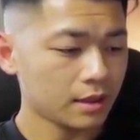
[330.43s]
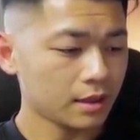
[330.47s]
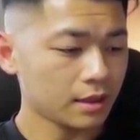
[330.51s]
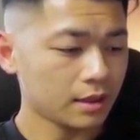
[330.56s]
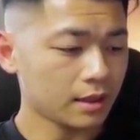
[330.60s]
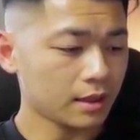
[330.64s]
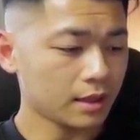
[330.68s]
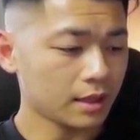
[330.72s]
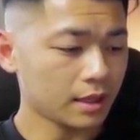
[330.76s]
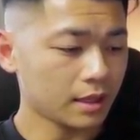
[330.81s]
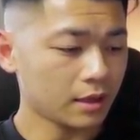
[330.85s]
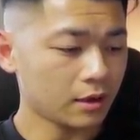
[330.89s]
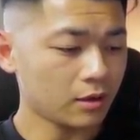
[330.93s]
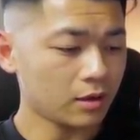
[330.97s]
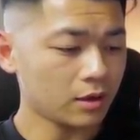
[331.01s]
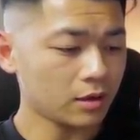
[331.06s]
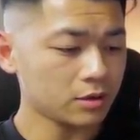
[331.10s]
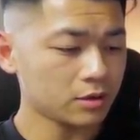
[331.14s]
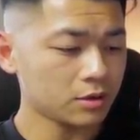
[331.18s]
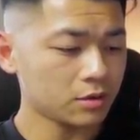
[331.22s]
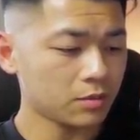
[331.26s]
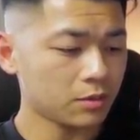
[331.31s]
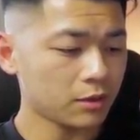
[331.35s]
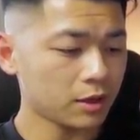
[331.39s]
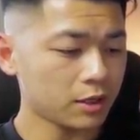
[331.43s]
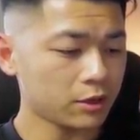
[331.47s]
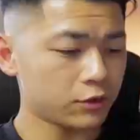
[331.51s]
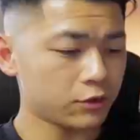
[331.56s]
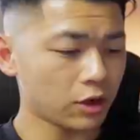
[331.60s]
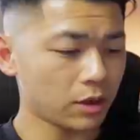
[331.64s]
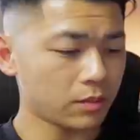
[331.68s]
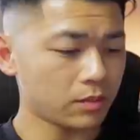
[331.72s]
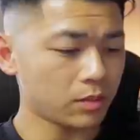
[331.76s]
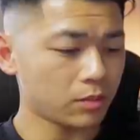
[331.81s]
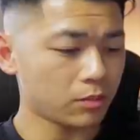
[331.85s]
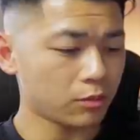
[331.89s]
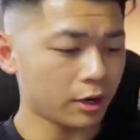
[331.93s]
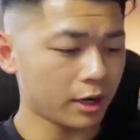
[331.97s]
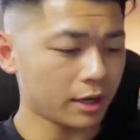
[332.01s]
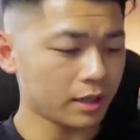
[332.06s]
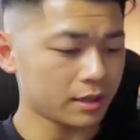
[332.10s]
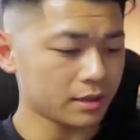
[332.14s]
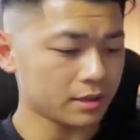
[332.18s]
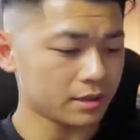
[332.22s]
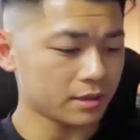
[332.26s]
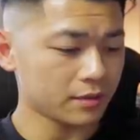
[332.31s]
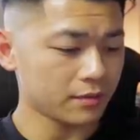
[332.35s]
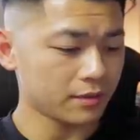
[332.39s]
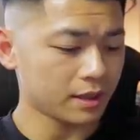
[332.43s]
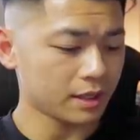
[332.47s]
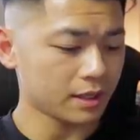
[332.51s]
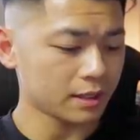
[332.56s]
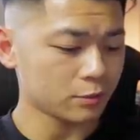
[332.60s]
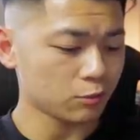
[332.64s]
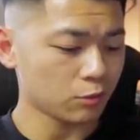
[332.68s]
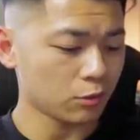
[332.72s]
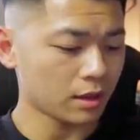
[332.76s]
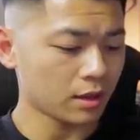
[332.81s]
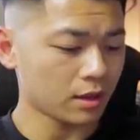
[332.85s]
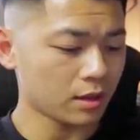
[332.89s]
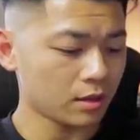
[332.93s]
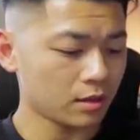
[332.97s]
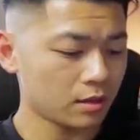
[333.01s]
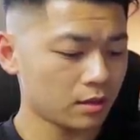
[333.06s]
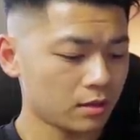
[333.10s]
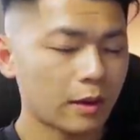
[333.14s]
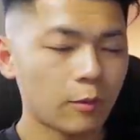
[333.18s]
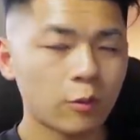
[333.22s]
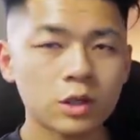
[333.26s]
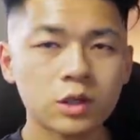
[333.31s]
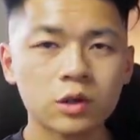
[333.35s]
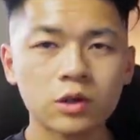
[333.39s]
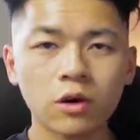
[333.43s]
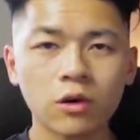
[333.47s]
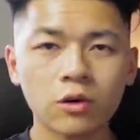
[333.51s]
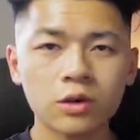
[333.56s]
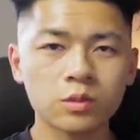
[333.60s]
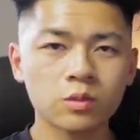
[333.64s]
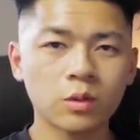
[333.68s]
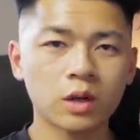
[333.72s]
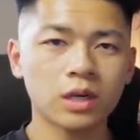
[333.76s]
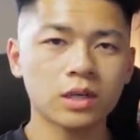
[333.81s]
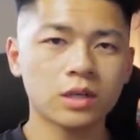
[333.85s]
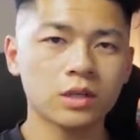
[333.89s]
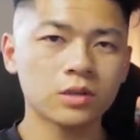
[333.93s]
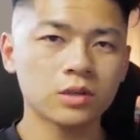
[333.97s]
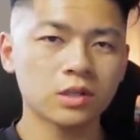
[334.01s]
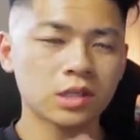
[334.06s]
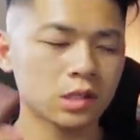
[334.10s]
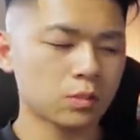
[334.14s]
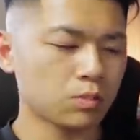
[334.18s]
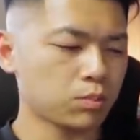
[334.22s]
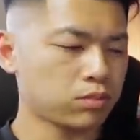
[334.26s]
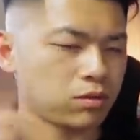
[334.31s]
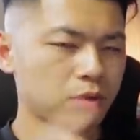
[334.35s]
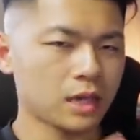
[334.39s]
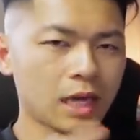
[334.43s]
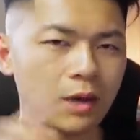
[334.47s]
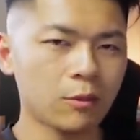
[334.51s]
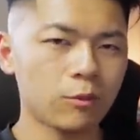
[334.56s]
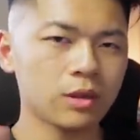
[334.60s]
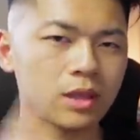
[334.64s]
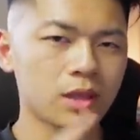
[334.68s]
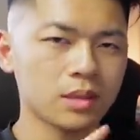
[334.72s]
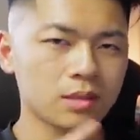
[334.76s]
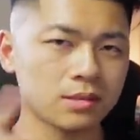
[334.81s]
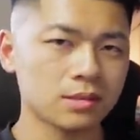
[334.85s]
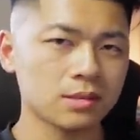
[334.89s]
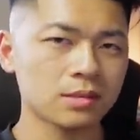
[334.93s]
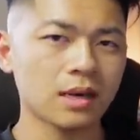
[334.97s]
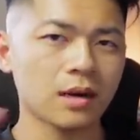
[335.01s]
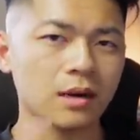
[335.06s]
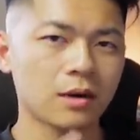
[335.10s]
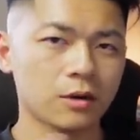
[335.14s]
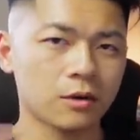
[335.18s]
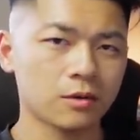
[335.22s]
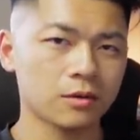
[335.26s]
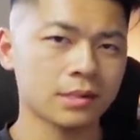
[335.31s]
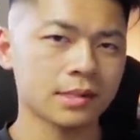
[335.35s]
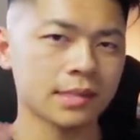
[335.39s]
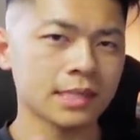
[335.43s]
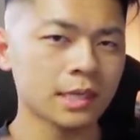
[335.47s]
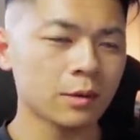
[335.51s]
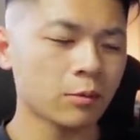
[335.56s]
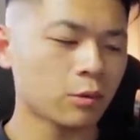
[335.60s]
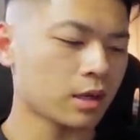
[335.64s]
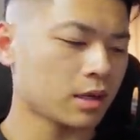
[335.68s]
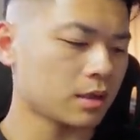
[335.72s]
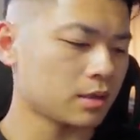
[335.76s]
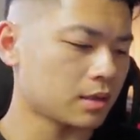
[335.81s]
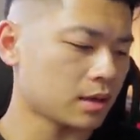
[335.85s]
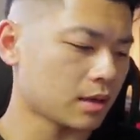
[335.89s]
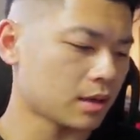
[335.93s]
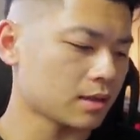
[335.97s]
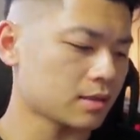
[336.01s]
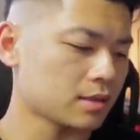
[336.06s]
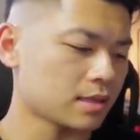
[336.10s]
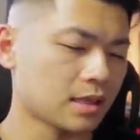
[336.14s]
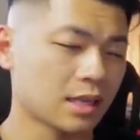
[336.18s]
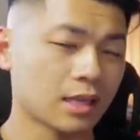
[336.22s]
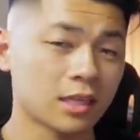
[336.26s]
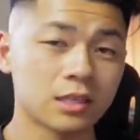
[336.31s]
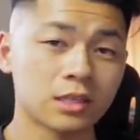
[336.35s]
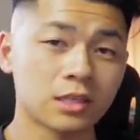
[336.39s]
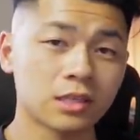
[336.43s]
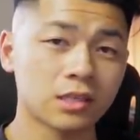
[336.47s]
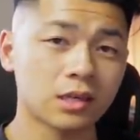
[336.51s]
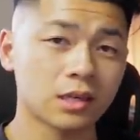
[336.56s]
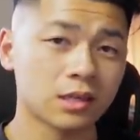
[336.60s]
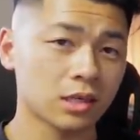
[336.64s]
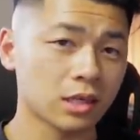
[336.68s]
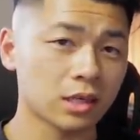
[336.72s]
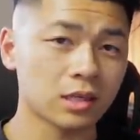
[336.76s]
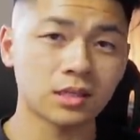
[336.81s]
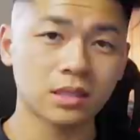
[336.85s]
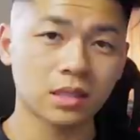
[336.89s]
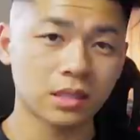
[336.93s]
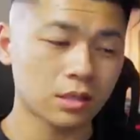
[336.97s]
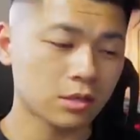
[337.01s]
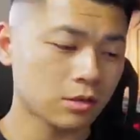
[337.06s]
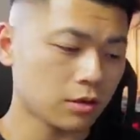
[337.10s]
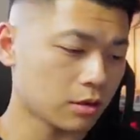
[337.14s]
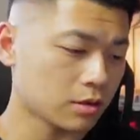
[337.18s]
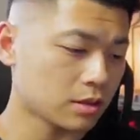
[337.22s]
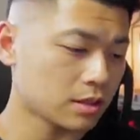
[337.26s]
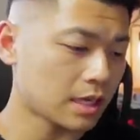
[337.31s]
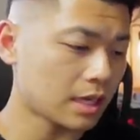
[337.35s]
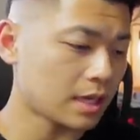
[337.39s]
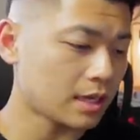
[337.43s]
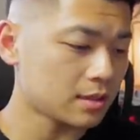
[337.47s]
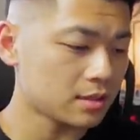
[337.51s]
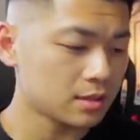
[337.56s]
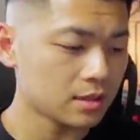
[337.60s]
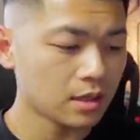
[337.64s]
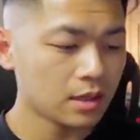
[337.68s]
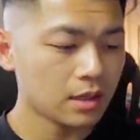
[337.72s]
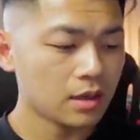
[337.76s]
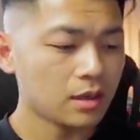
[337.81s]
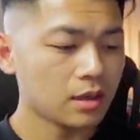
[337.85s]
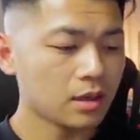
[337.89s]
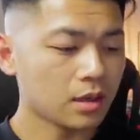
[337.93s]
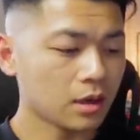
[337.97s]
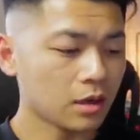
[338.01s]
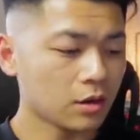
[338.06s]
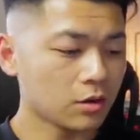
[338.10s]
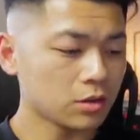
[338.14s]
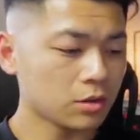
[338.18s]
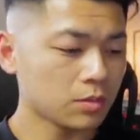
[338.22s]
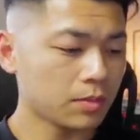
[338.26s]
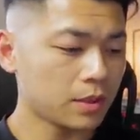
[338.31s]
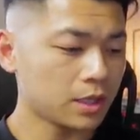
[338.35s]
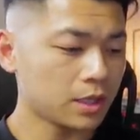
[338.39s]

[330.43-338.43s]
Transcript: And then I'll also probably drop the brightness of it as well. And what you always want to do is just play with the slider and see what it does, and then just adjust it to your taste. You can also